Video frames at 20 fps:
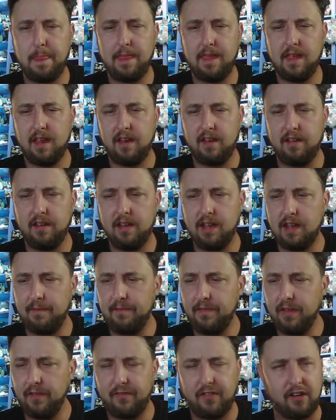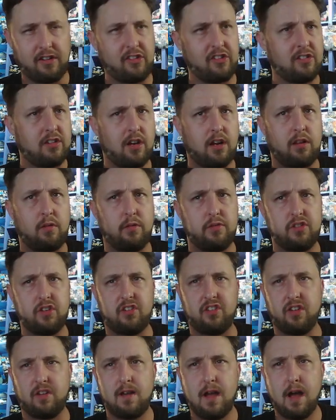And at first it starts with
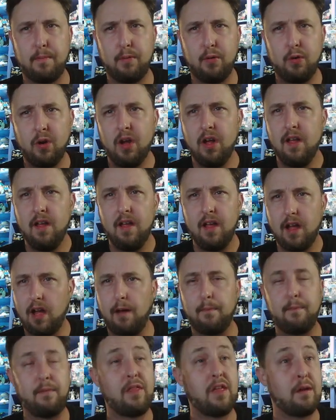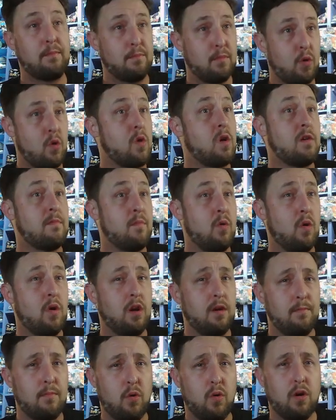just a couple, but then more and
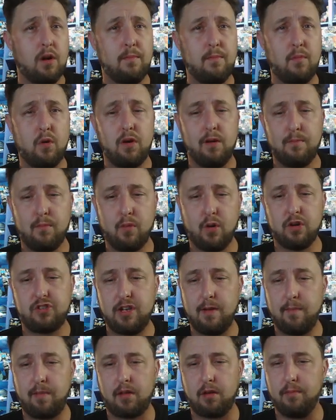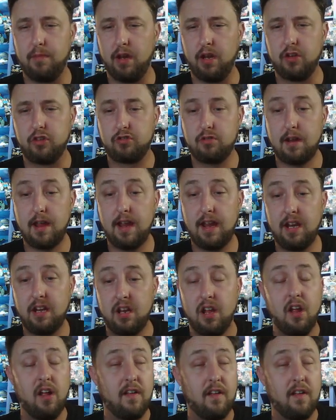more ships are being drained.